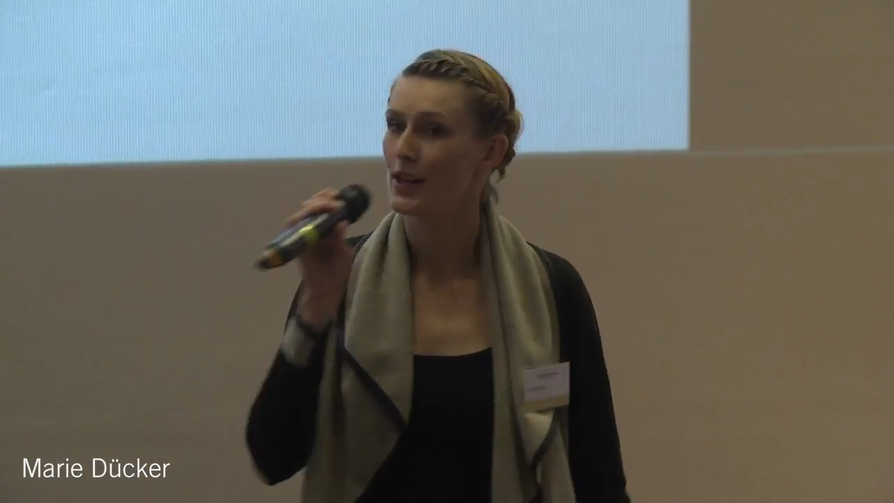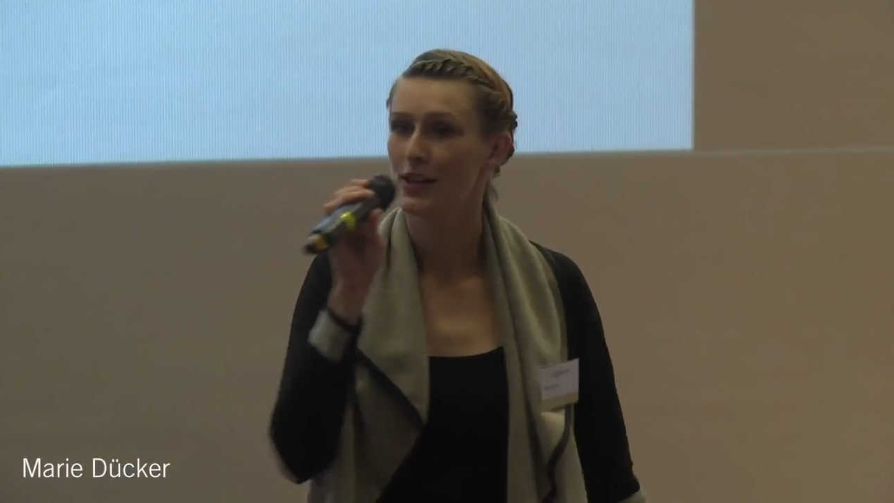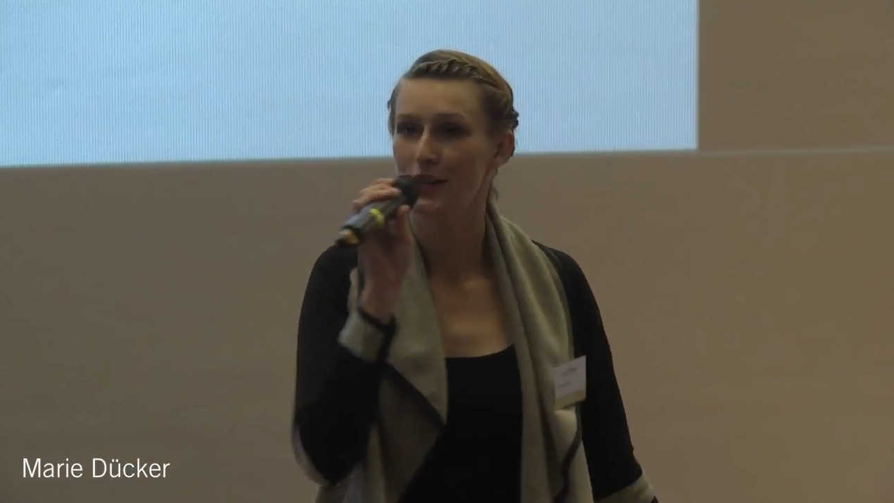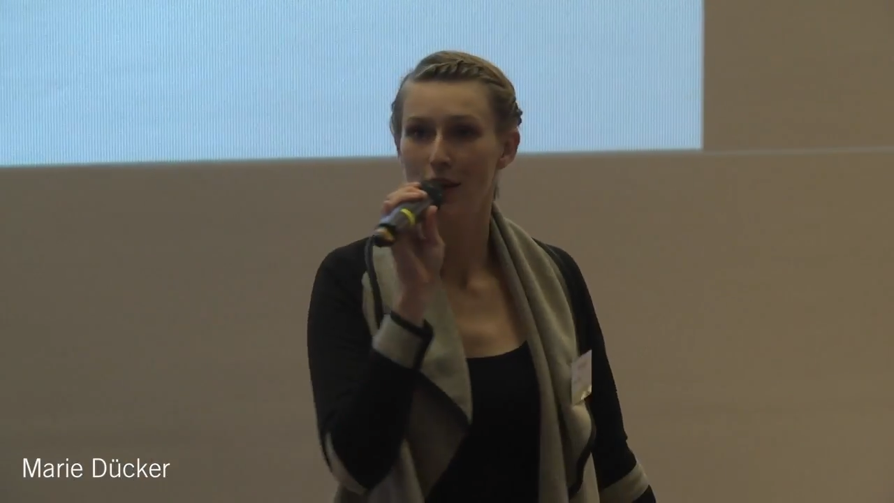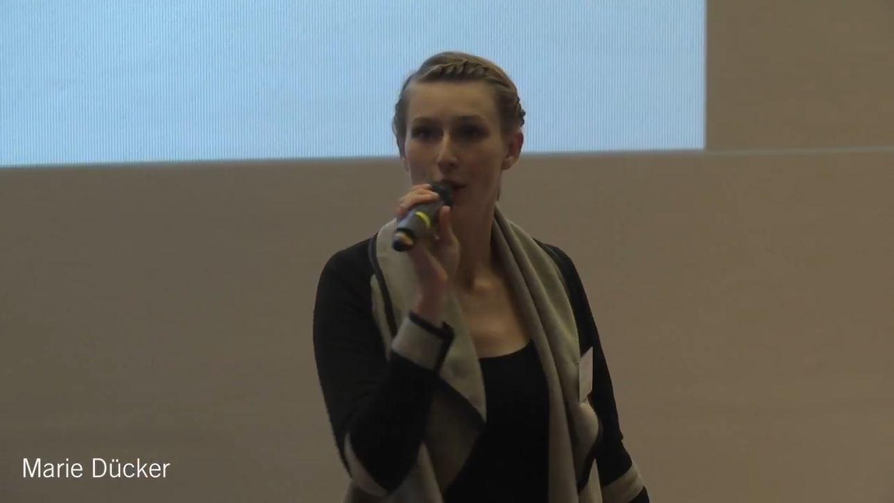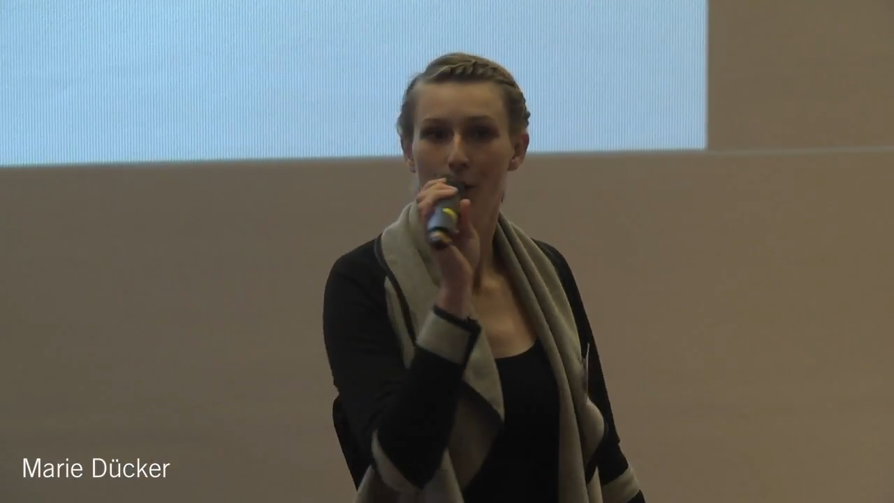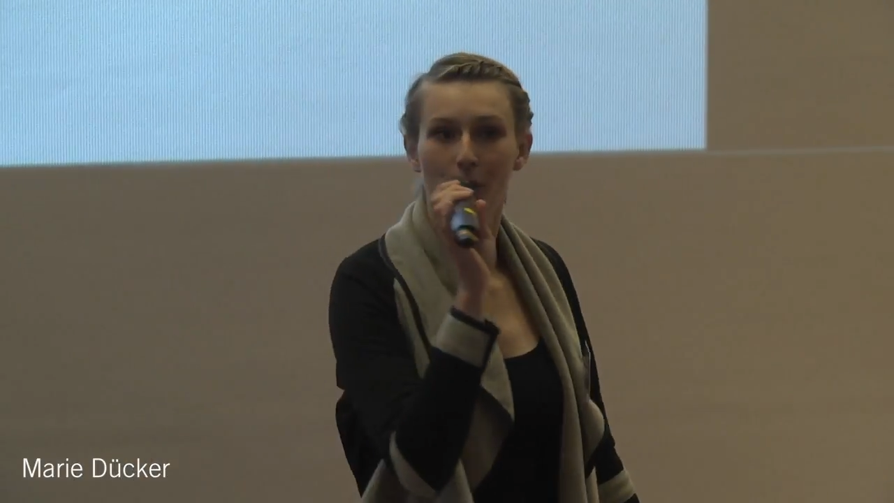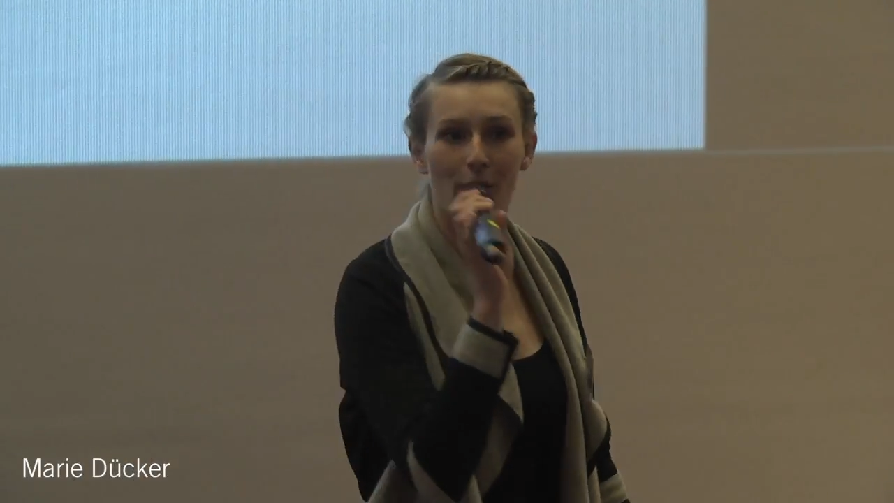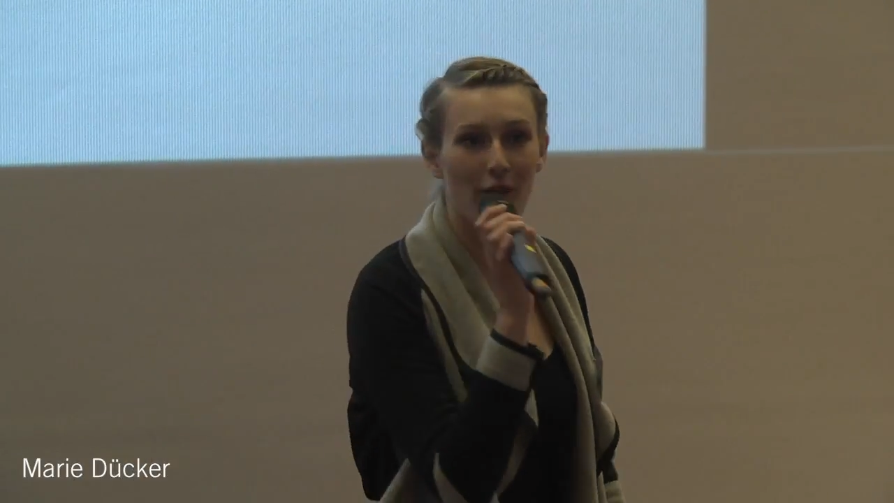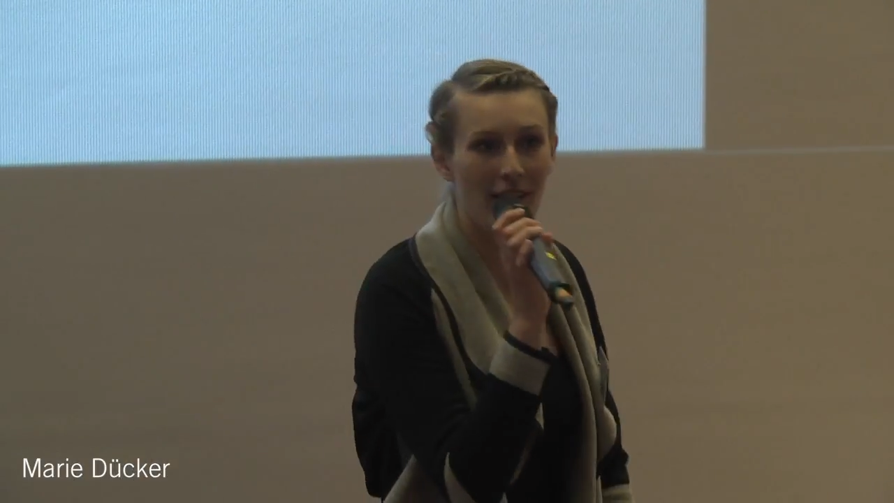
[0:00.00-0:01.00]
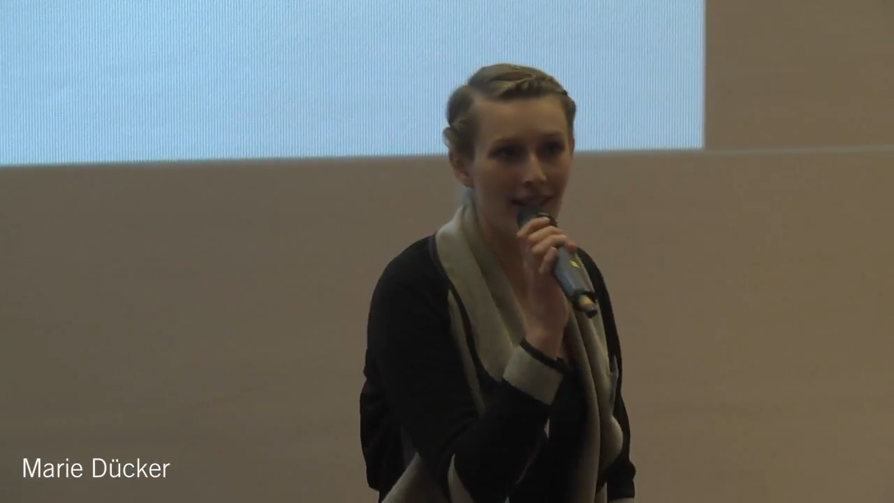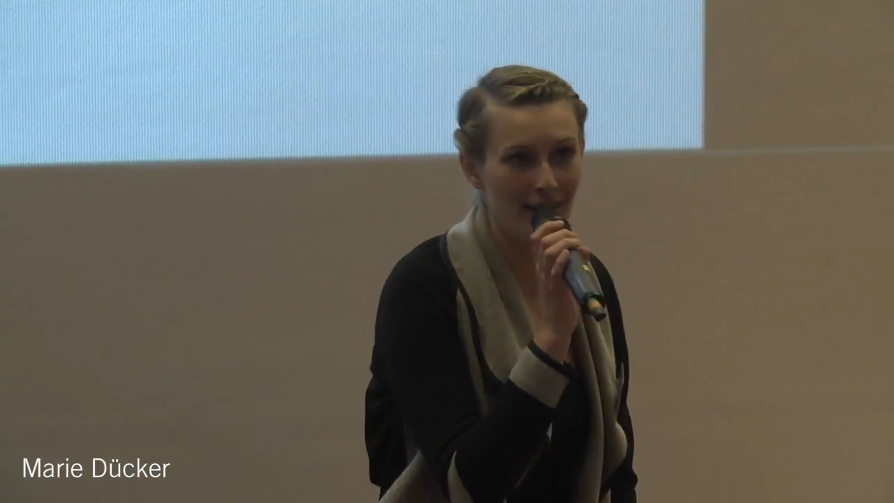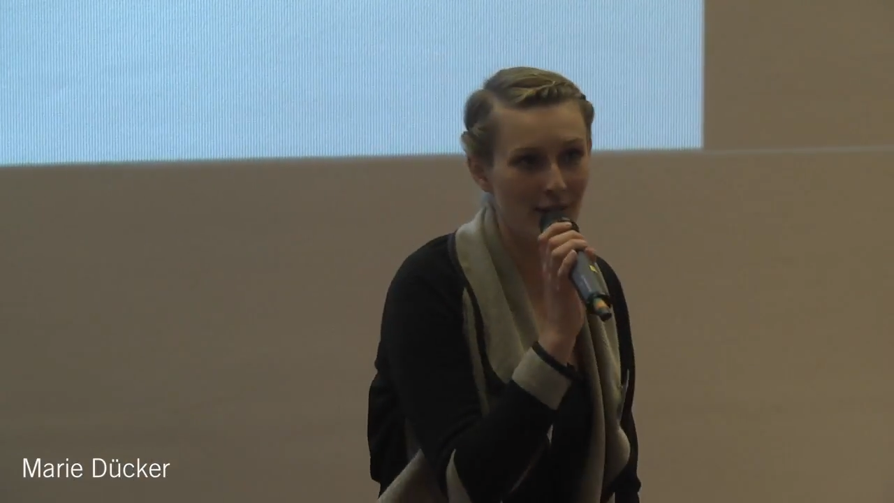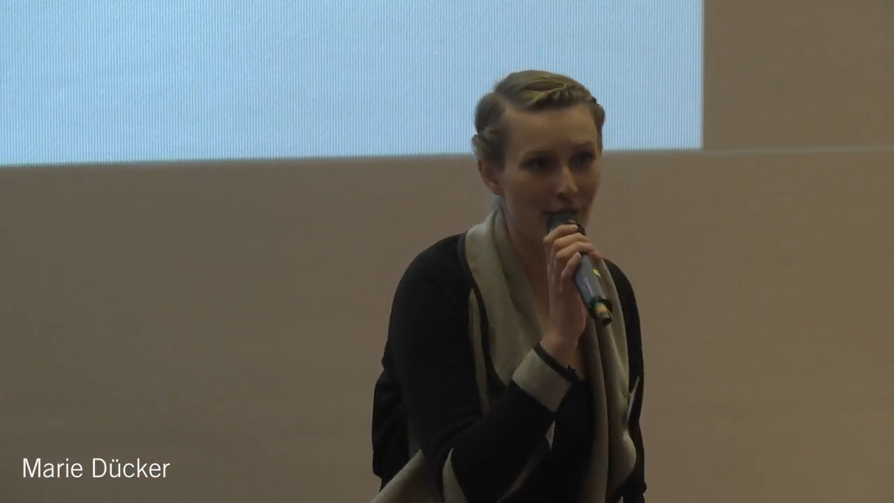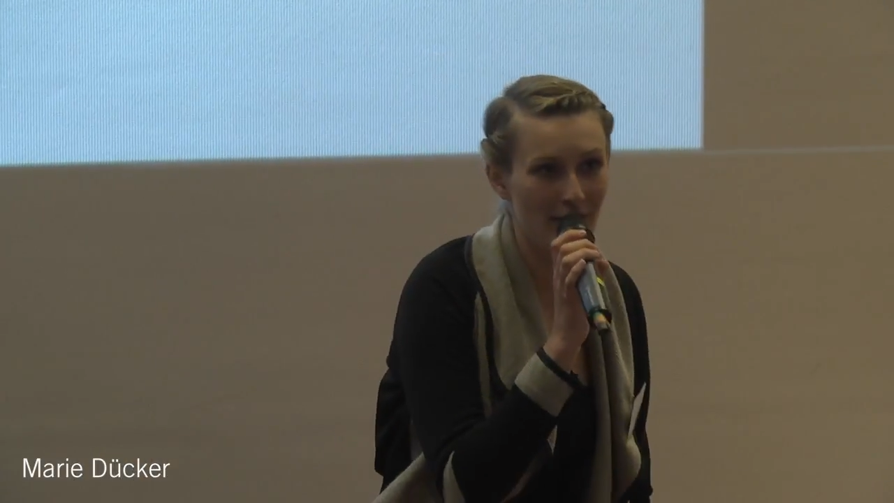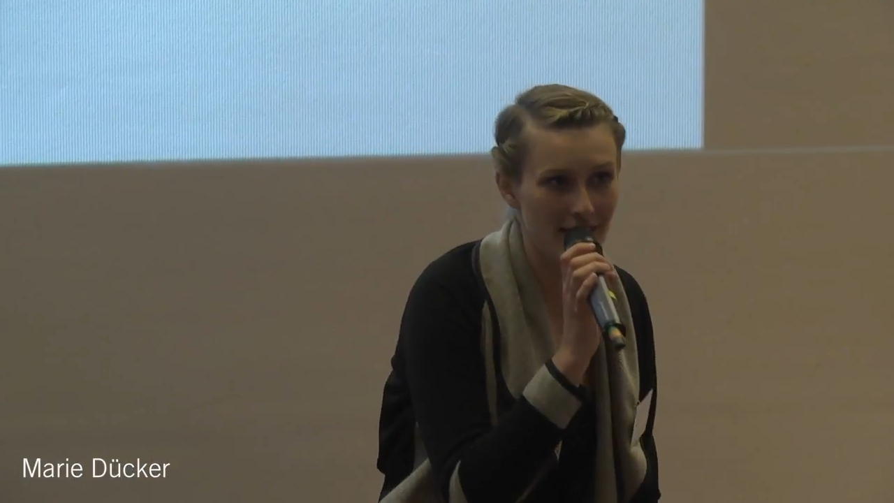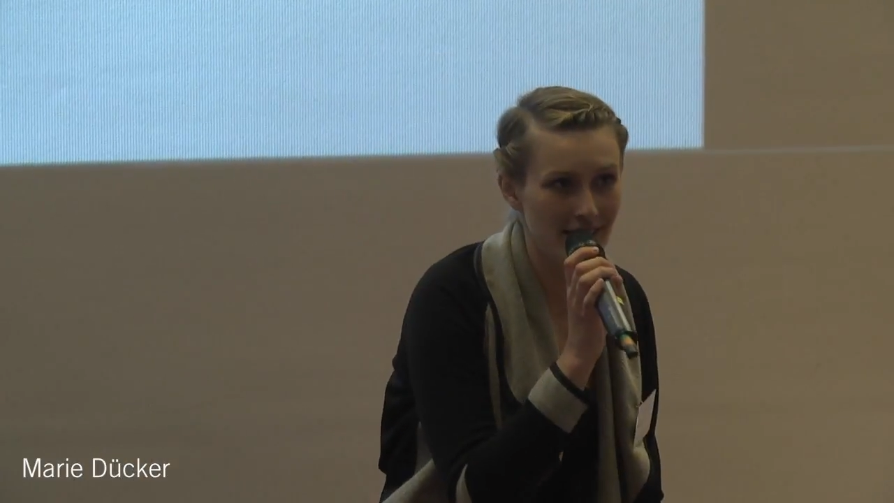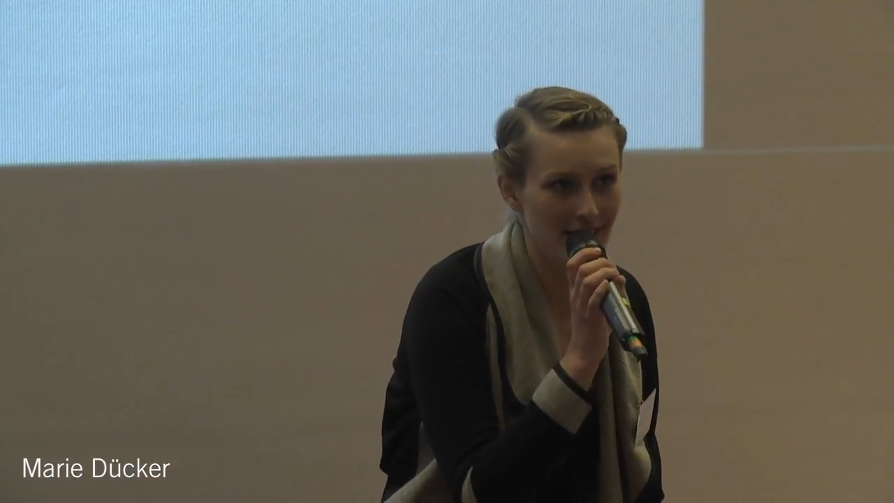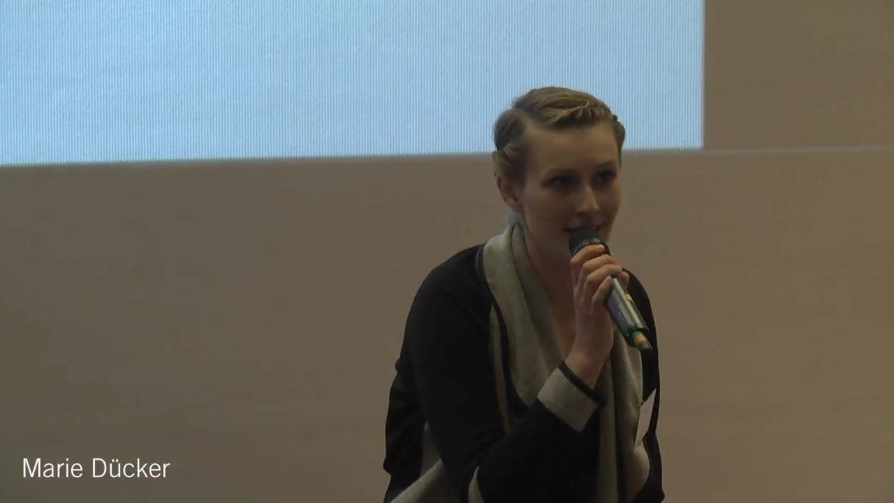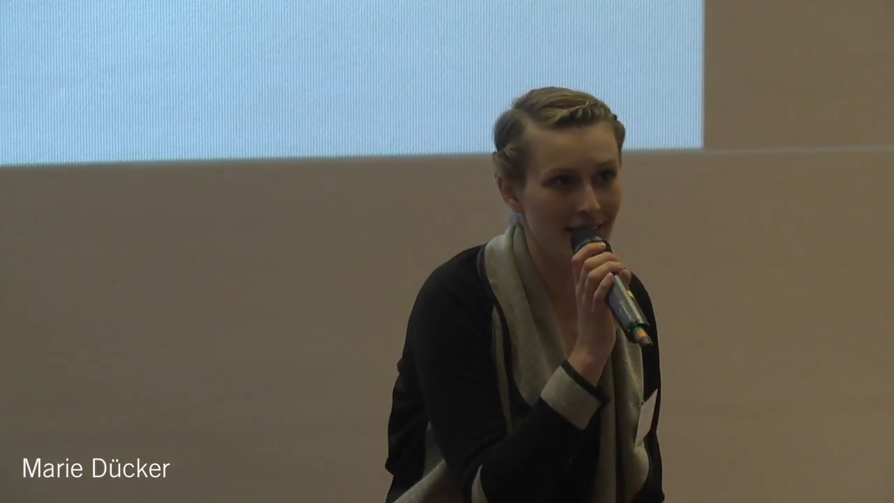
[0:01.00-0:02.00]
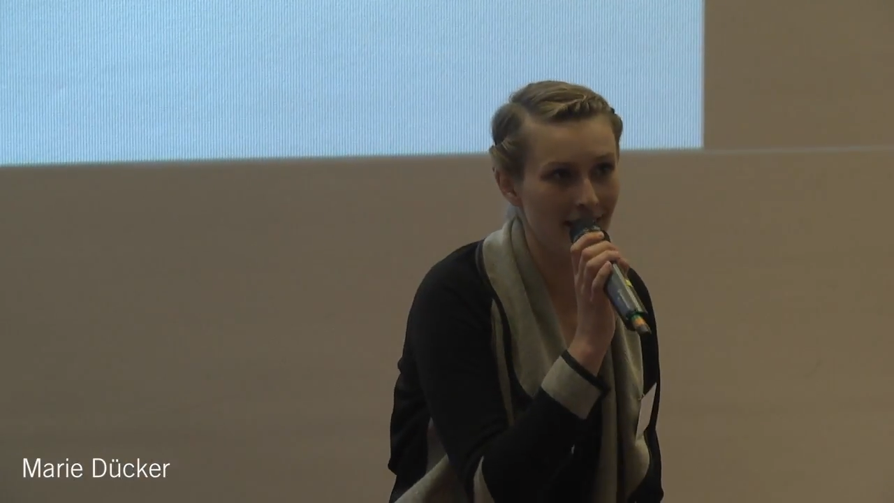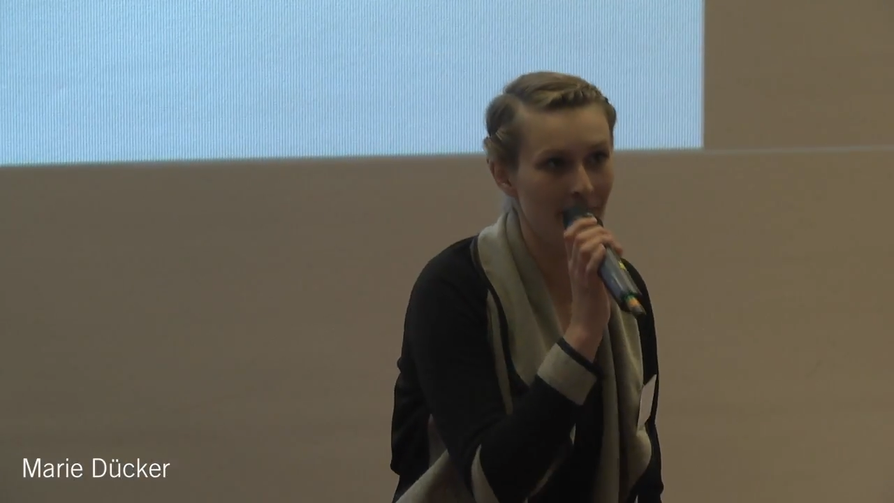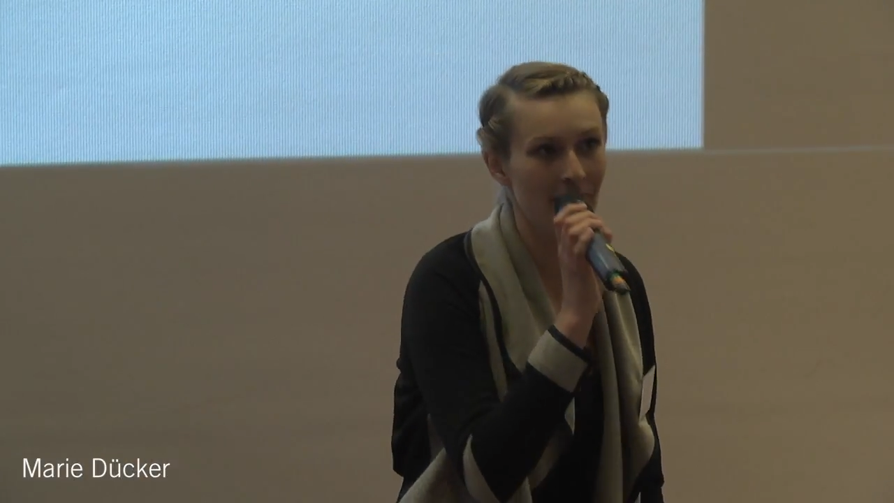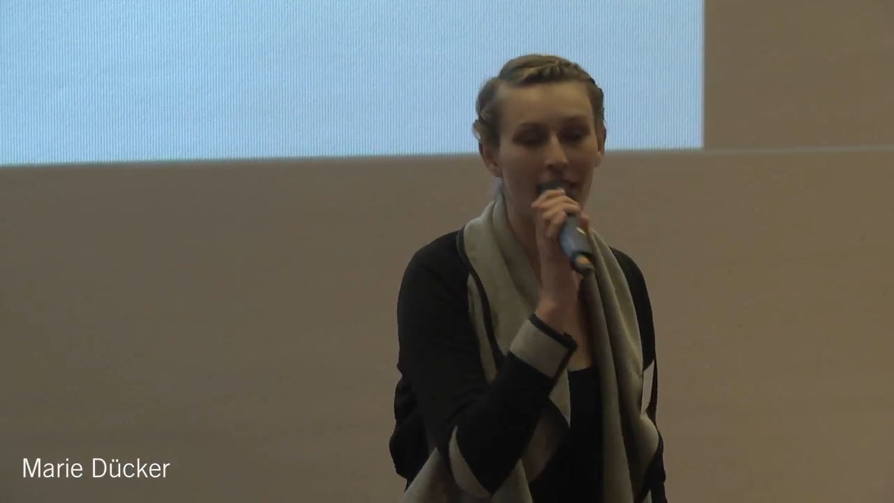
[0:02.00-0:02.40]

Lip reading: So, thank you for listening,